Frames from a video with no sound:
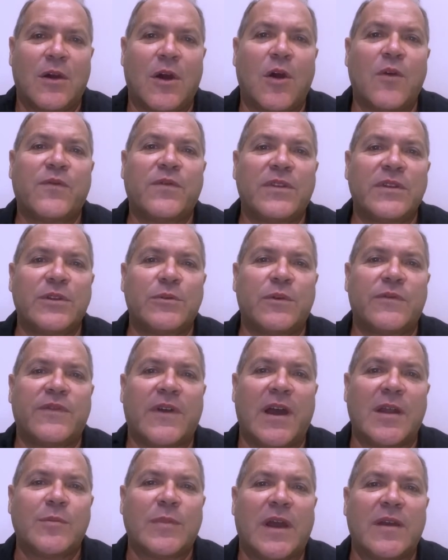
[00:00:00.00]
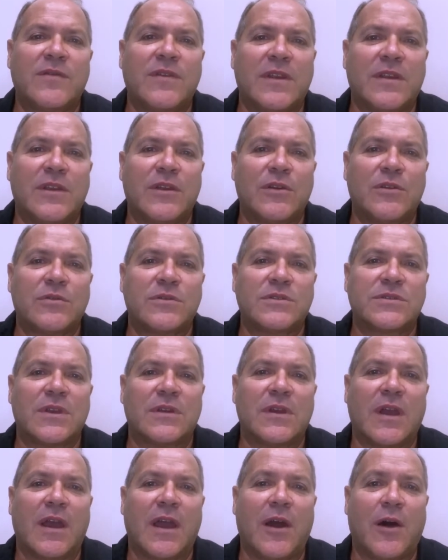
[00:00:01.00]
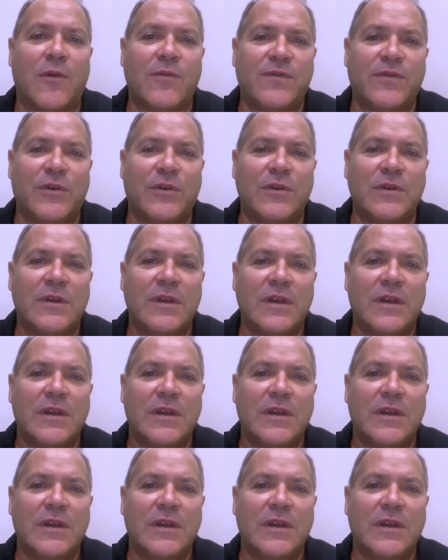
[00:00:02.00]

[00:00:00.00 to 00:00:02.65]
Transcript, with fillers: Hopefully you will find my videos helpful,